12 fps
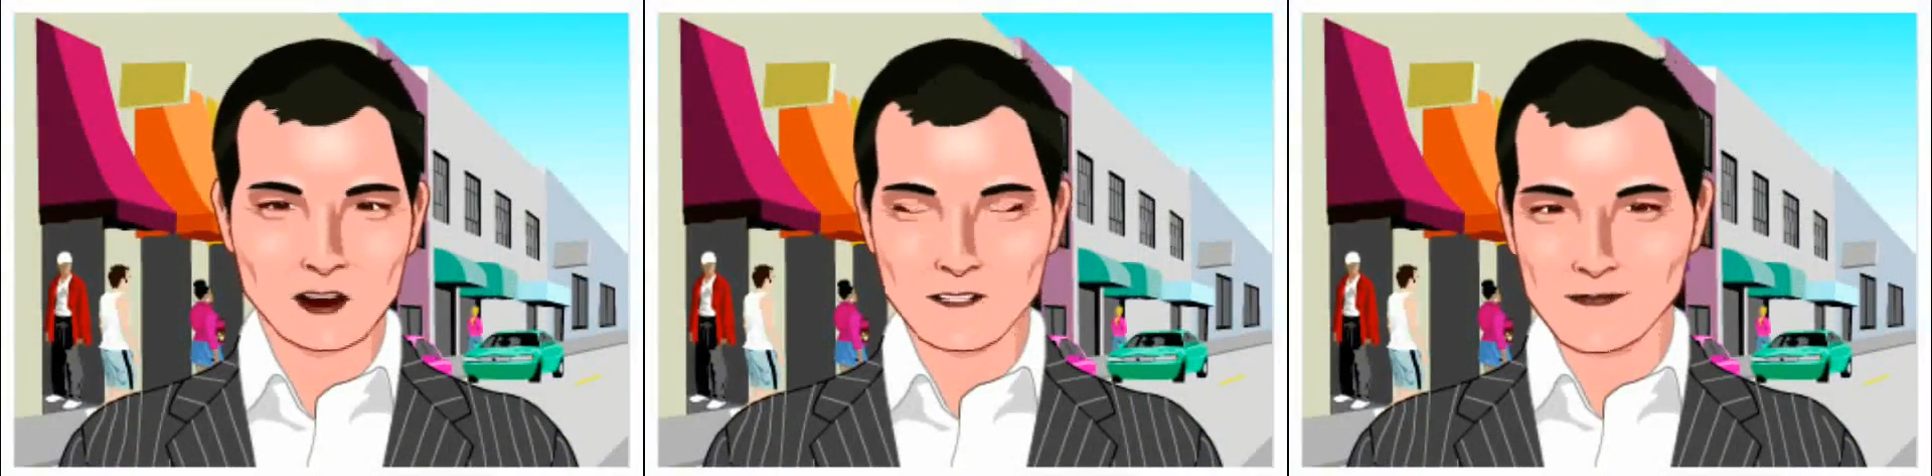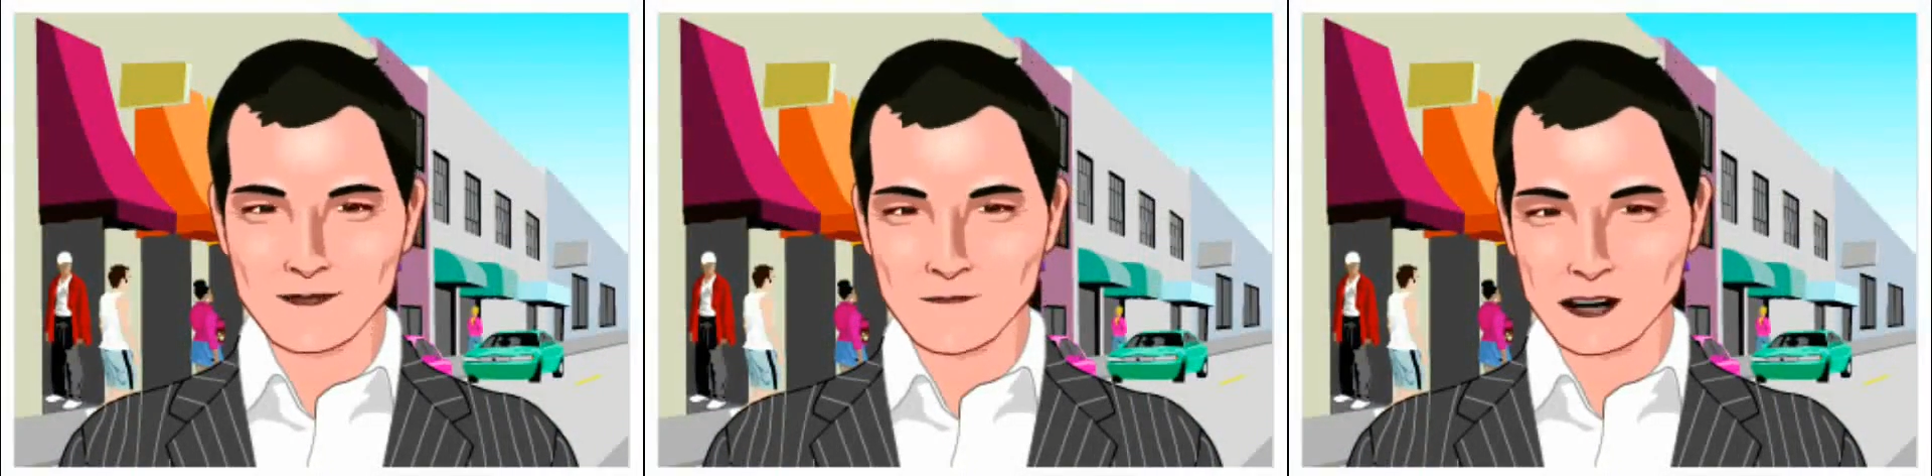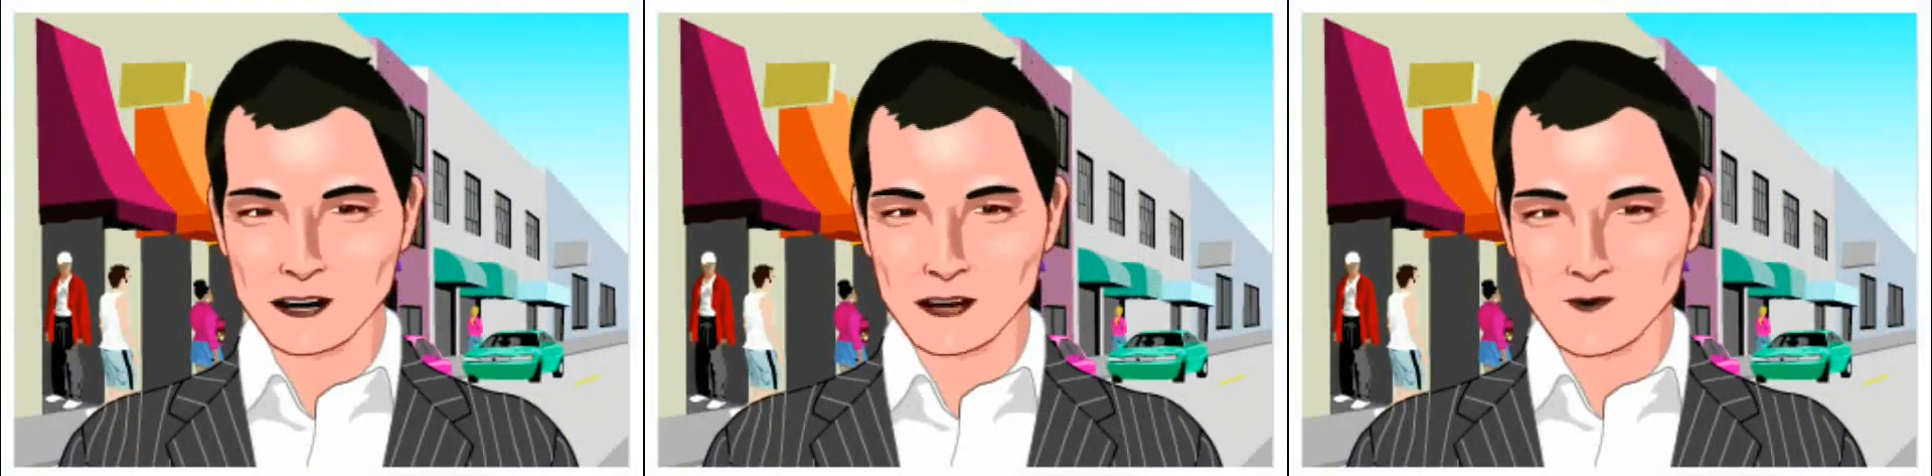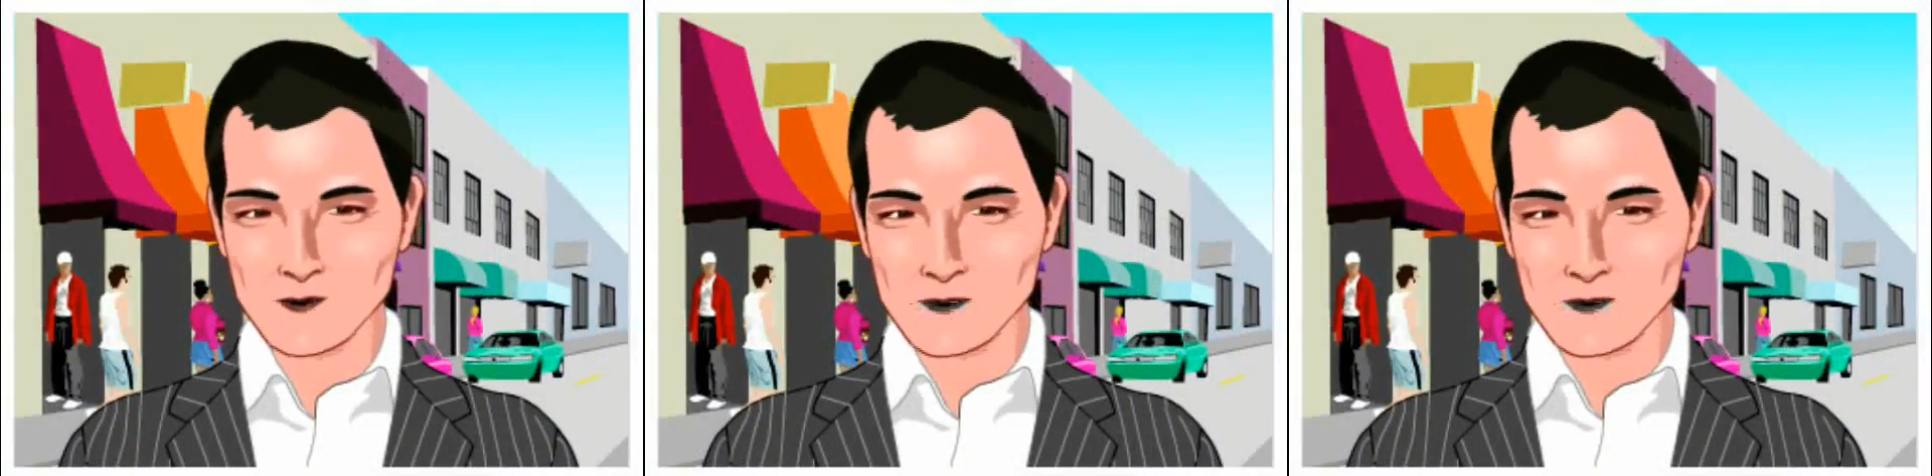to make sure
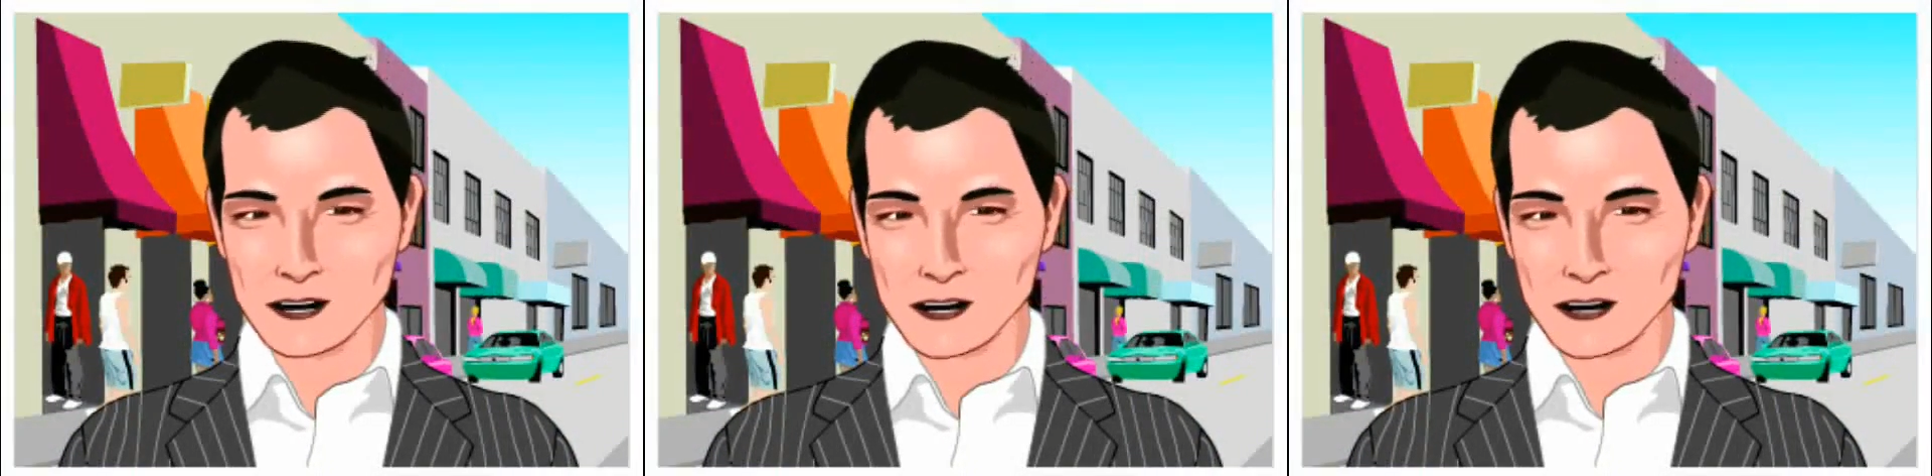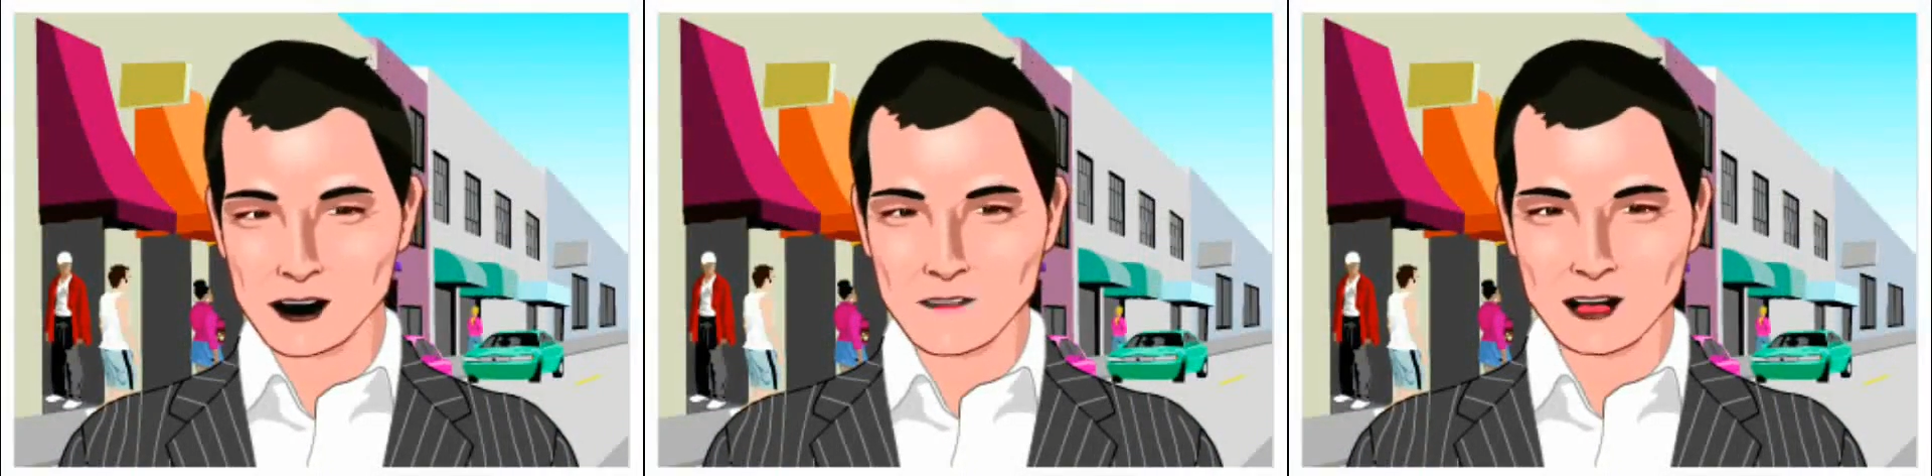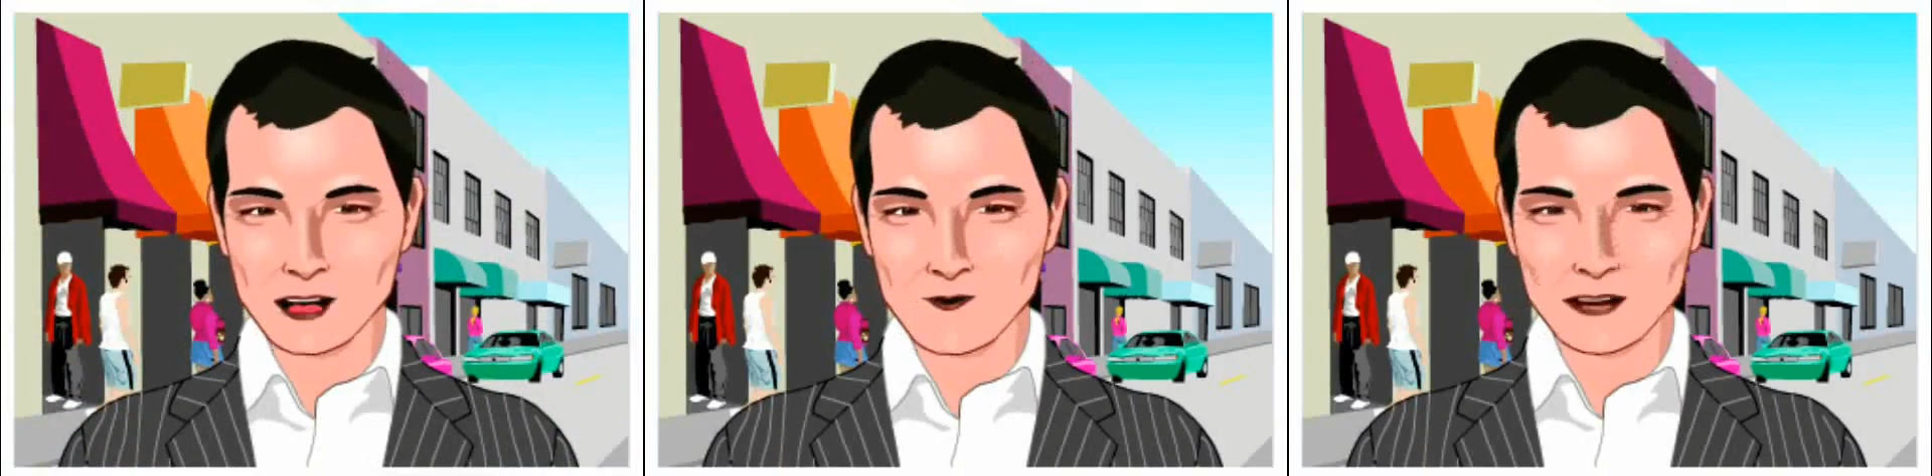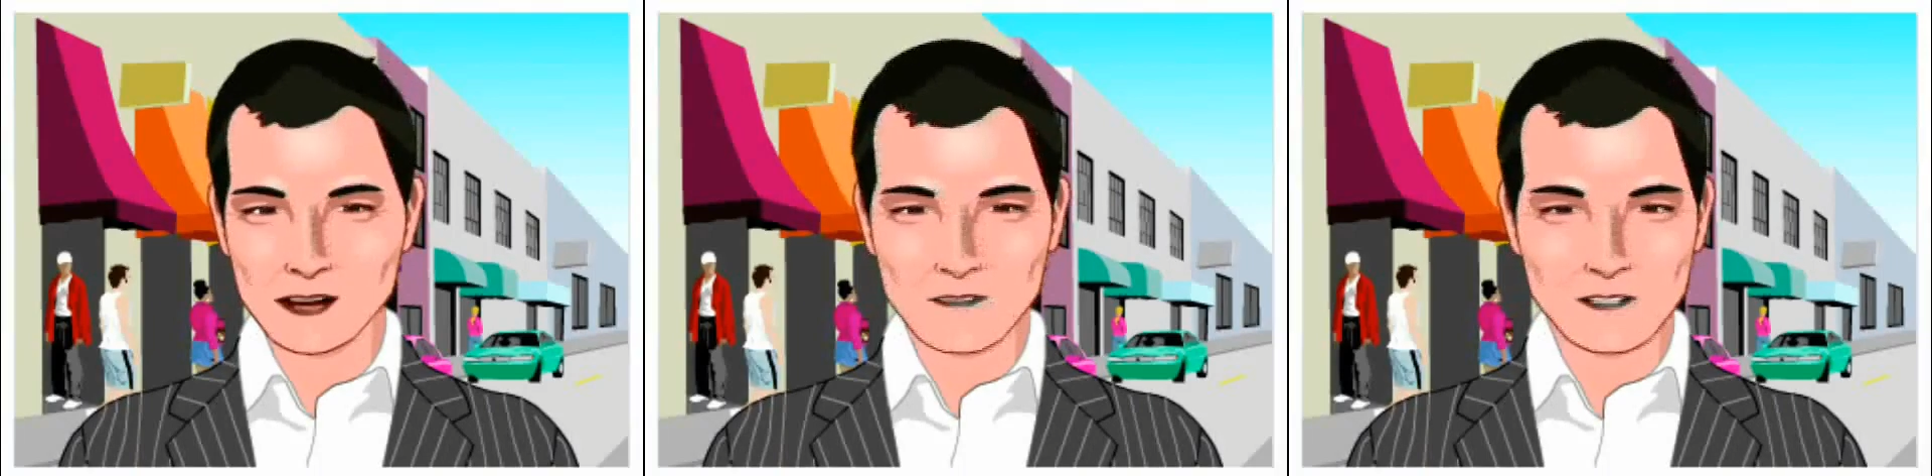that no other traffic
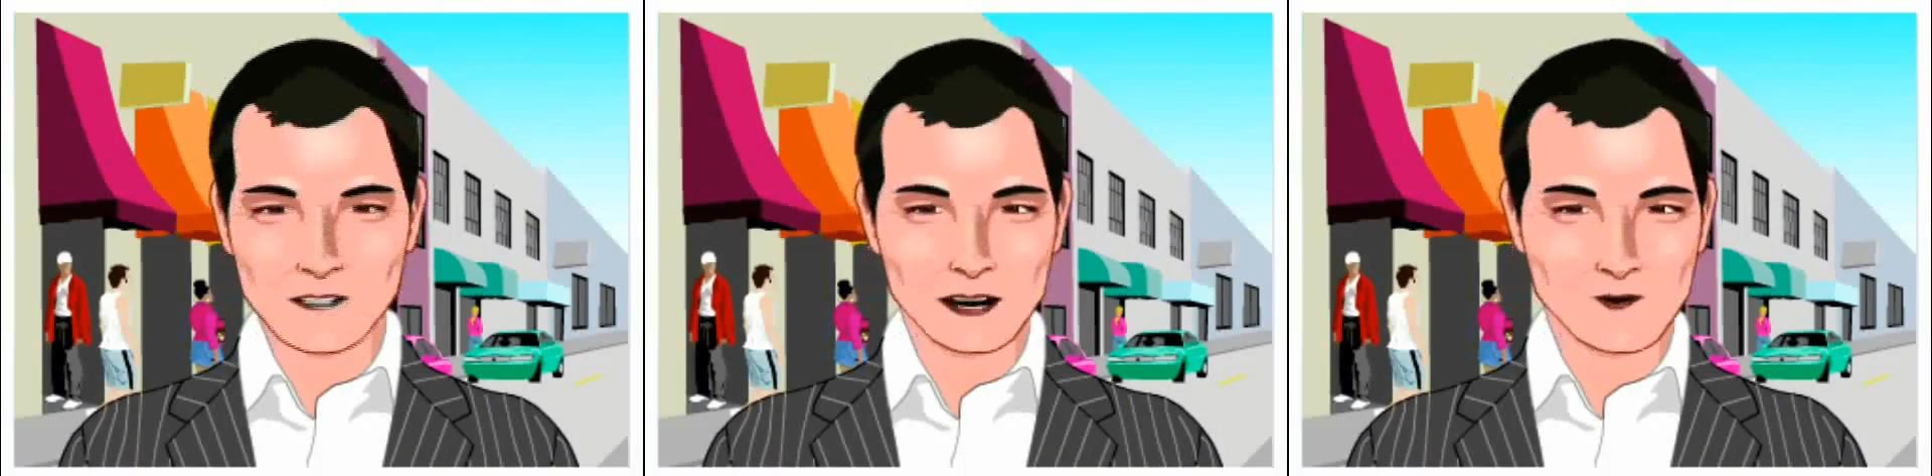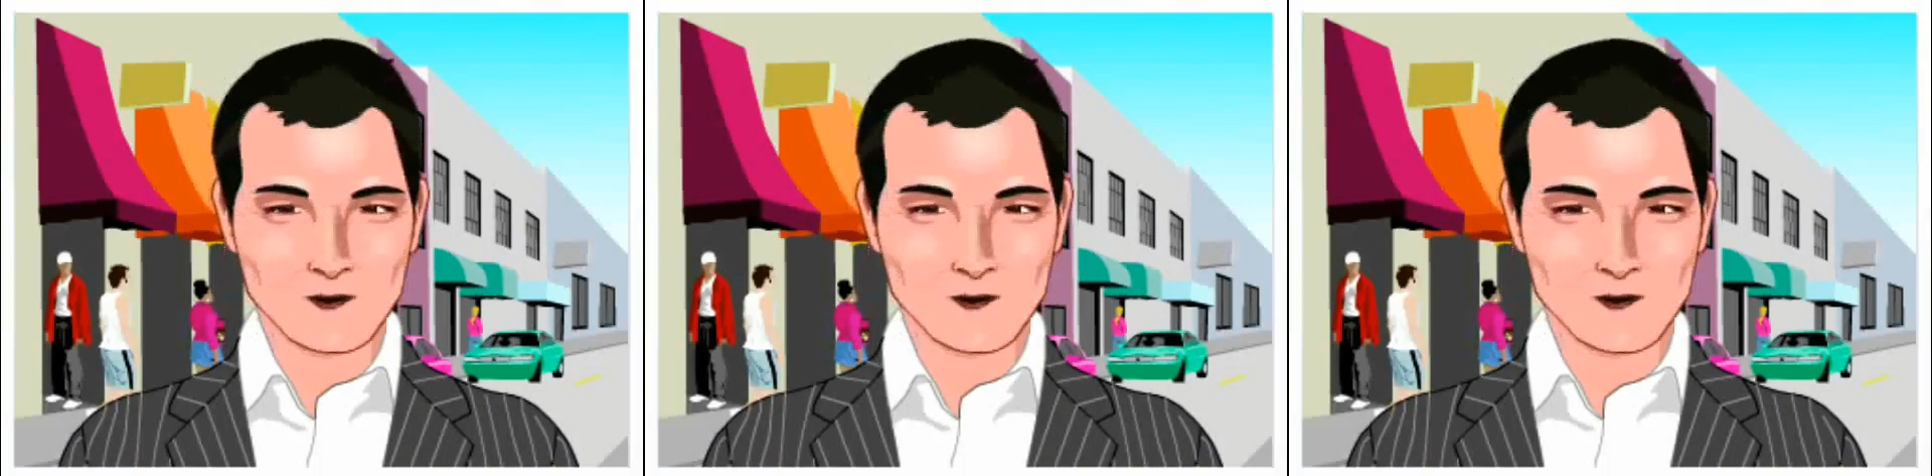is near.